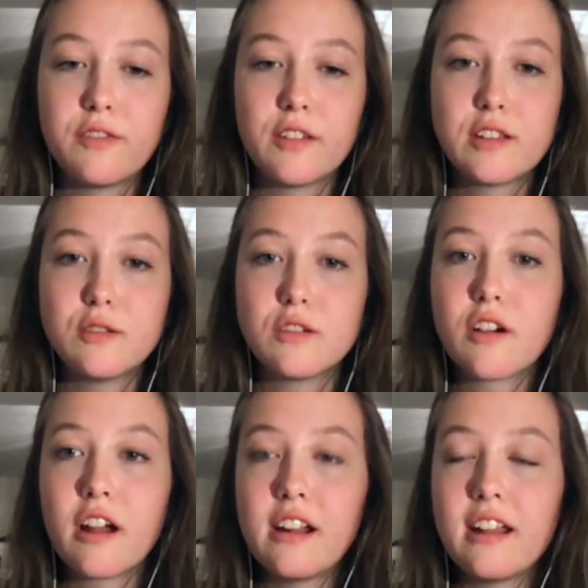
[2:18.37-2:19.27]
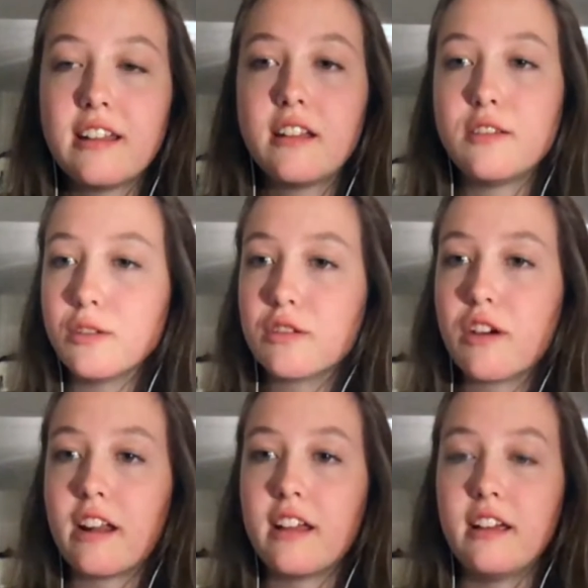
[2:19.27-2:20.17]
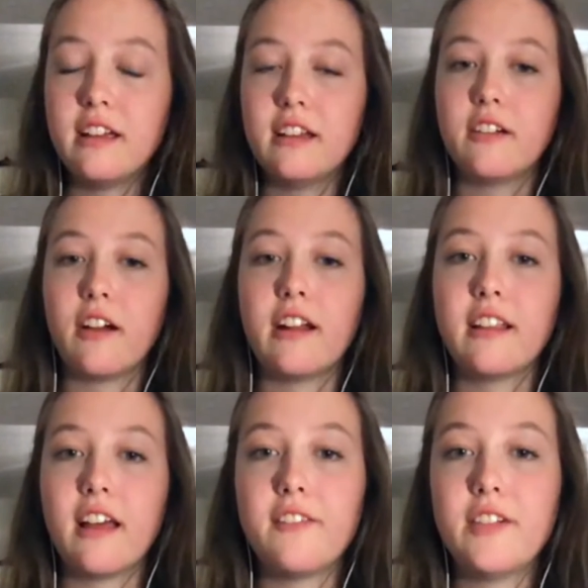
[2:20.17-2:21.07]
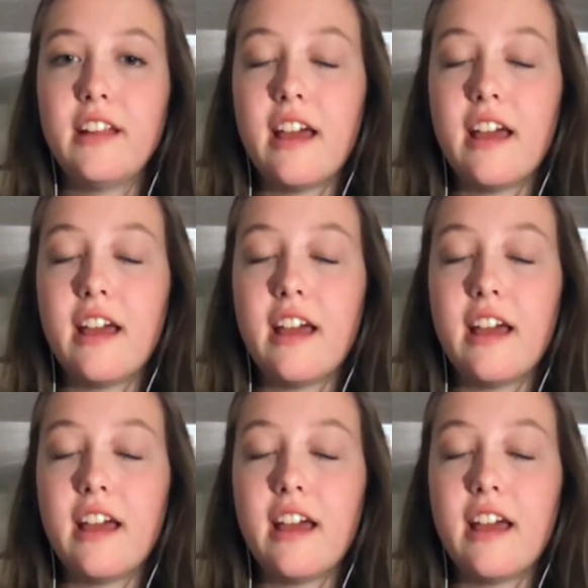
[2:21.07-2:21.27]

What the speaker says: the dual credit, I did a dual credit in grade 11,